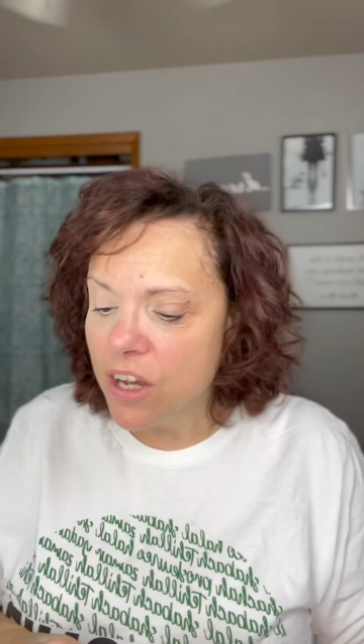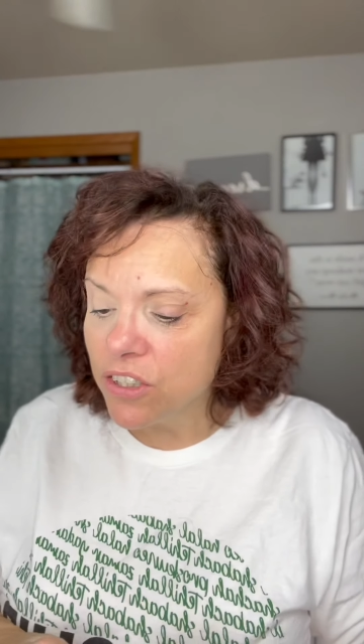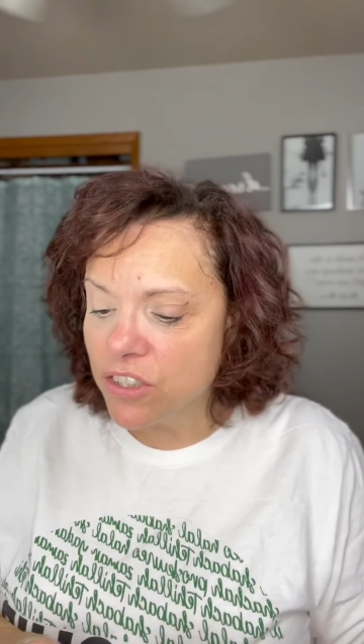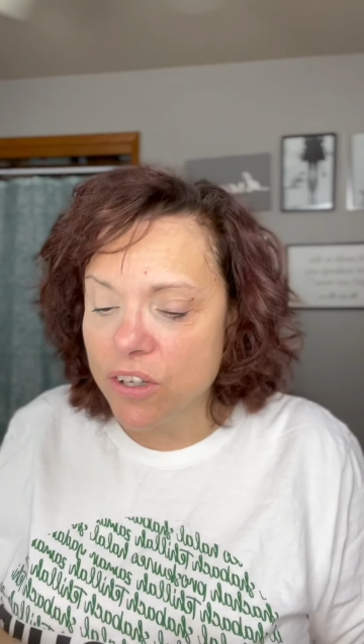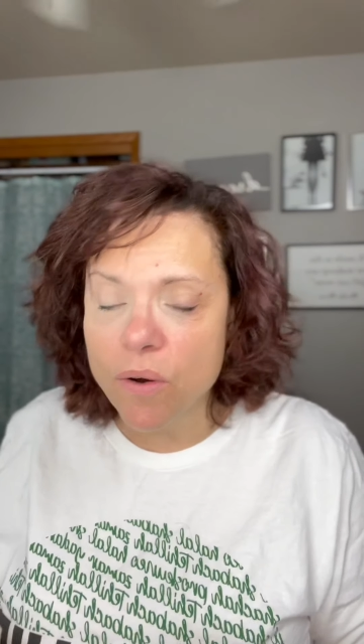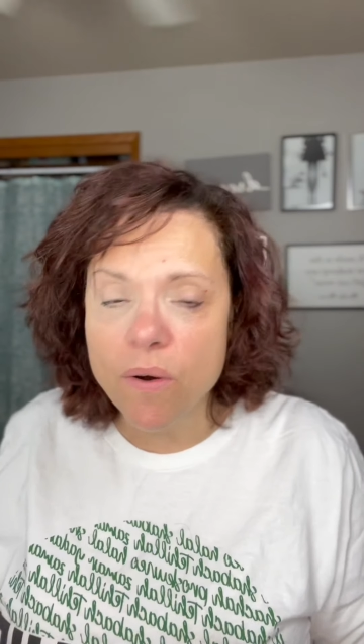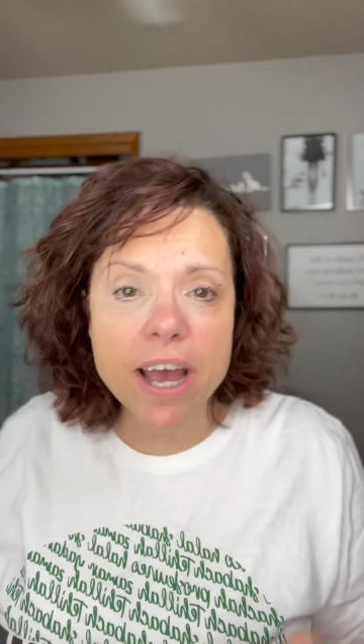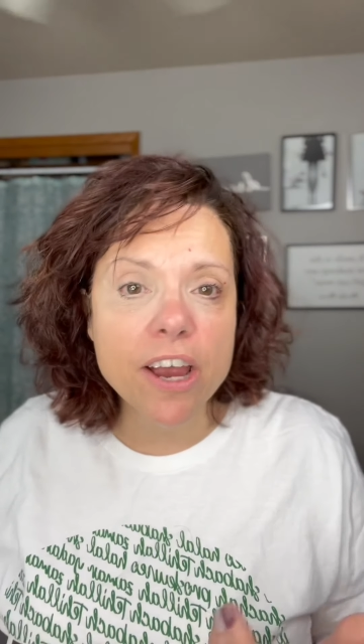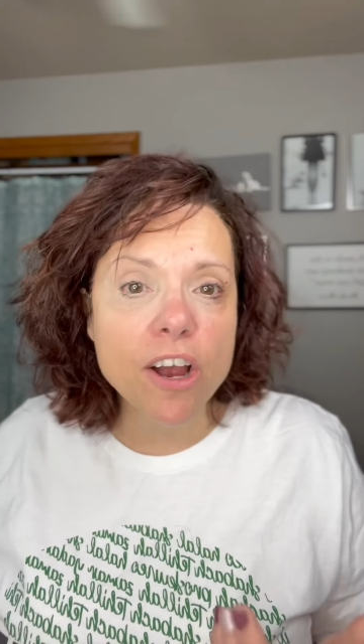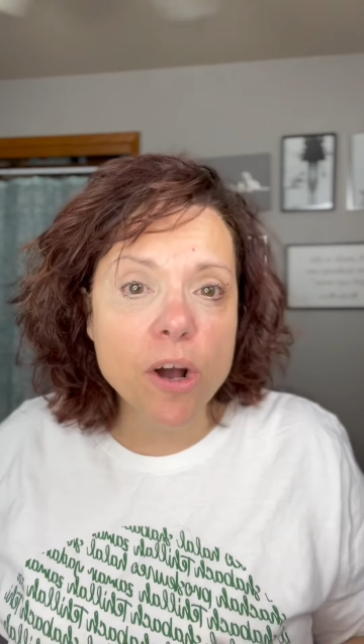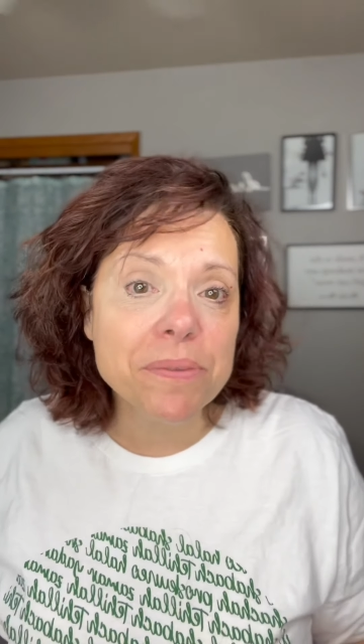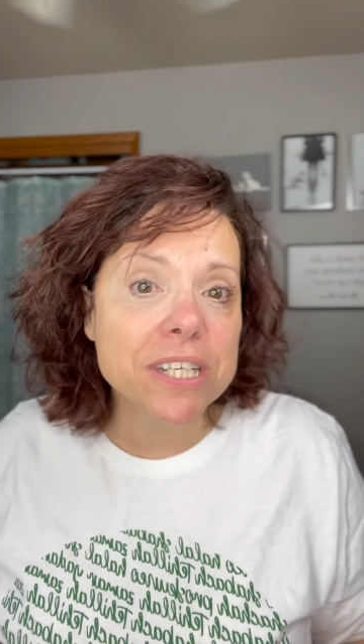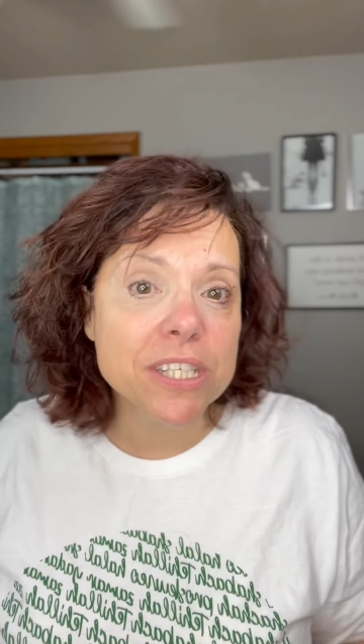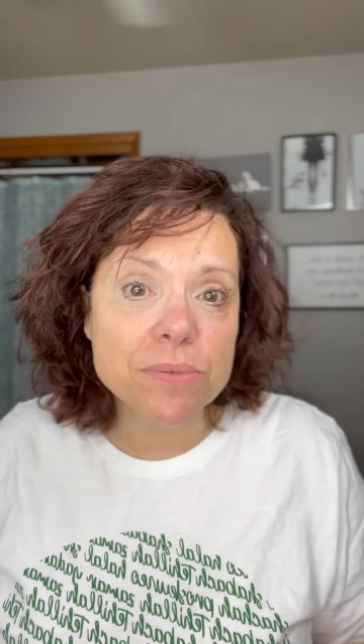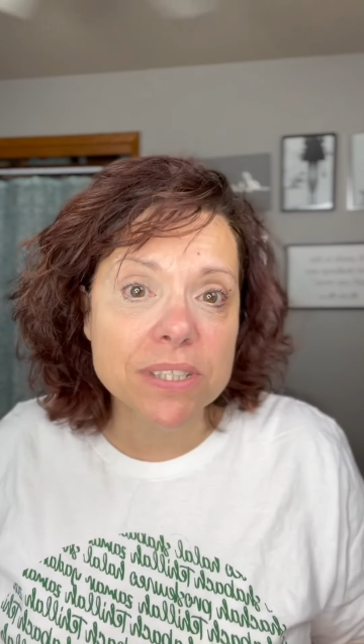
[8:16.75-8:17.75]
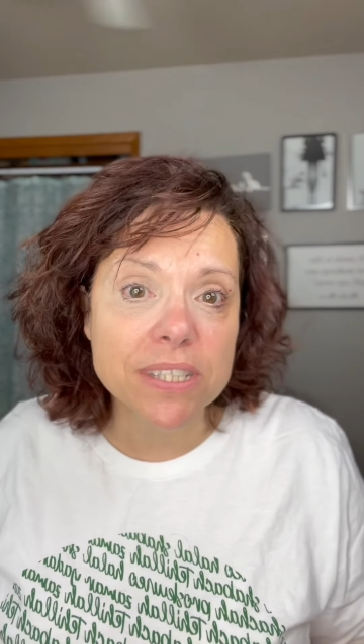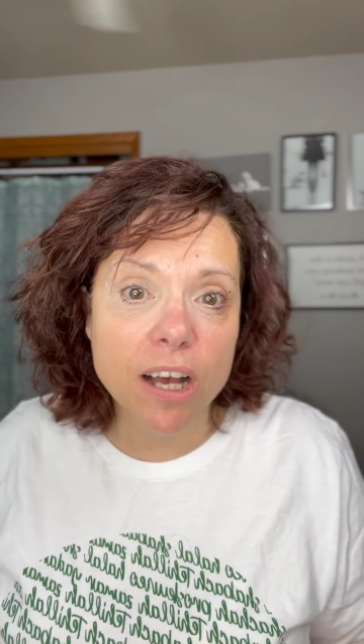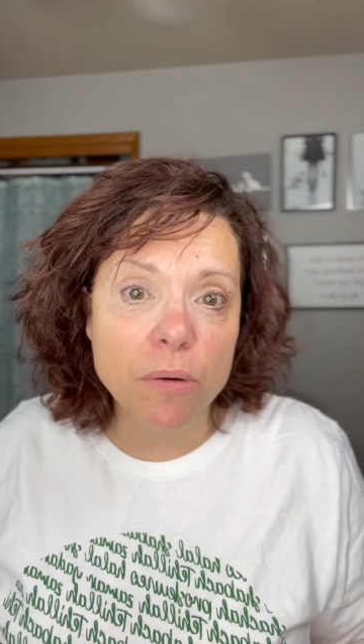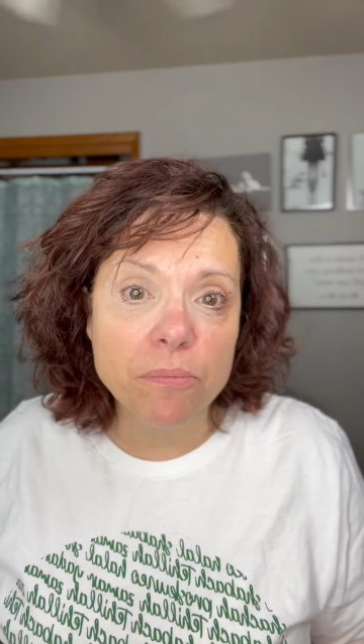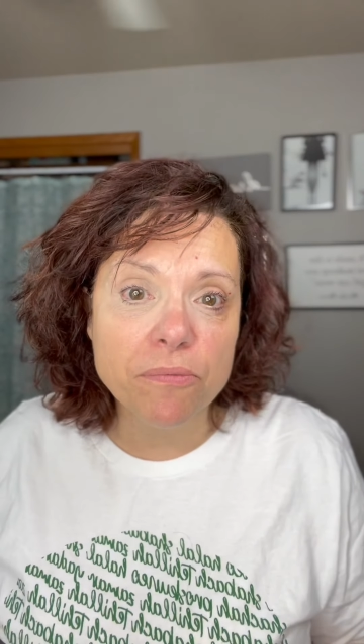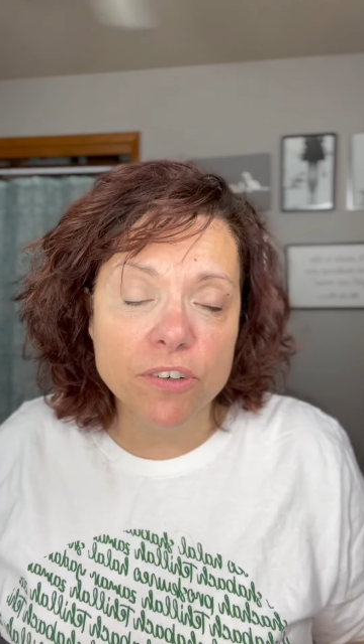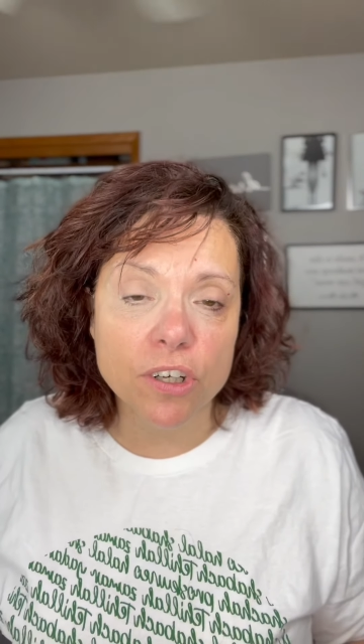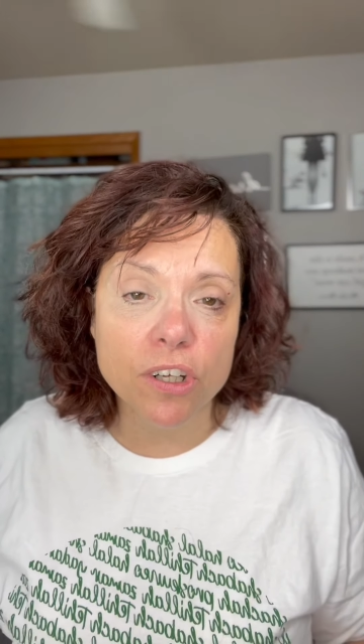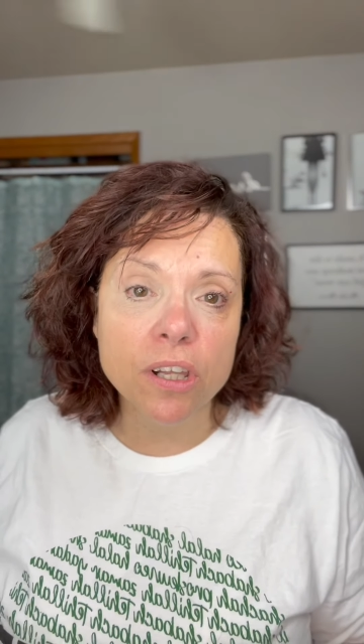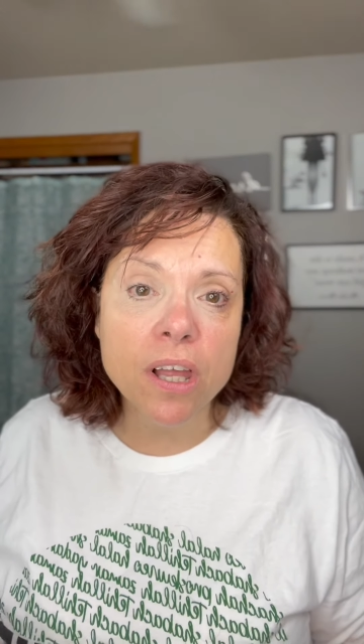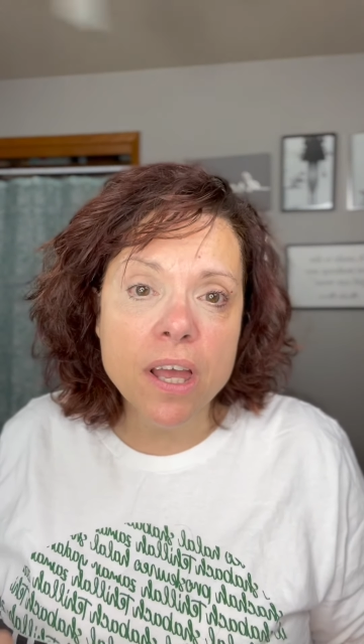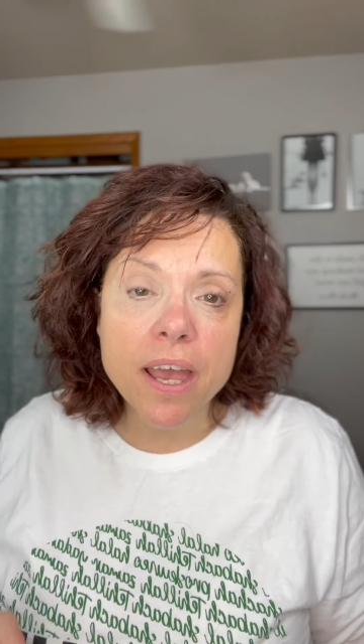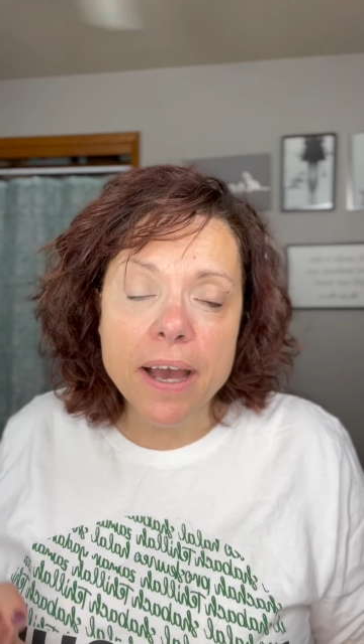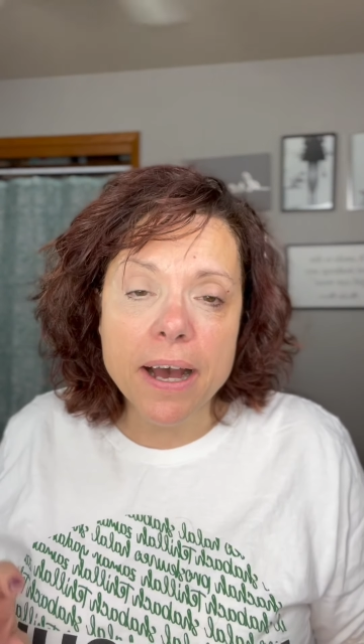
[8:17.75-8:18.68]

So I hope this was helpful.